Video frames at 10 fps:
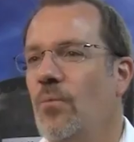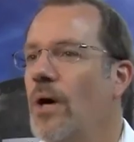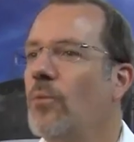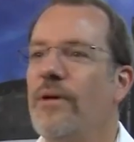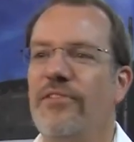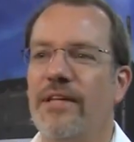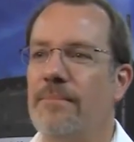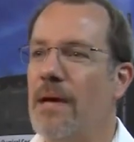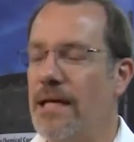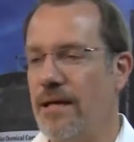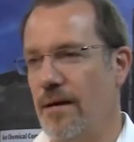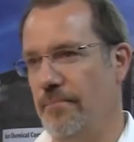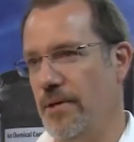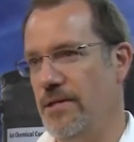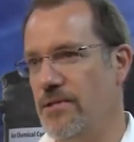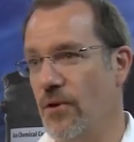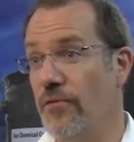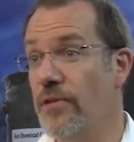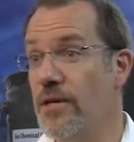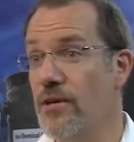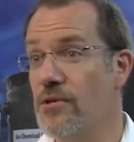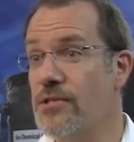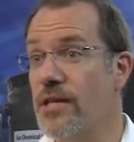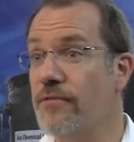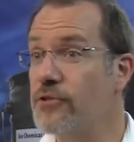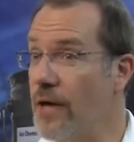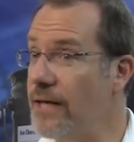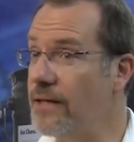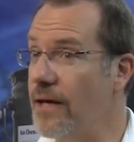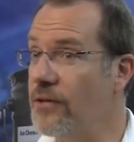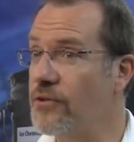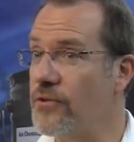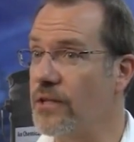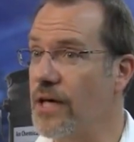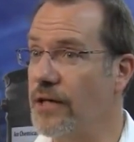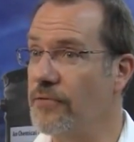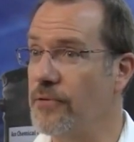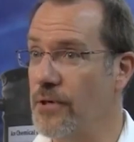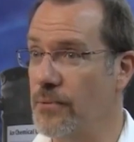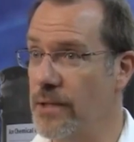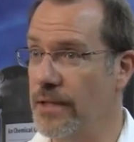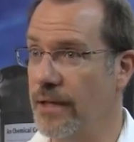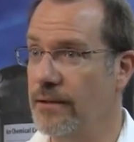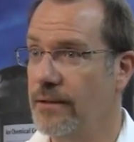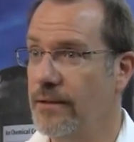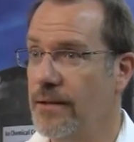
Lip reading: Well, we've seen many companies over the years that have tried to enter the liner-free arena,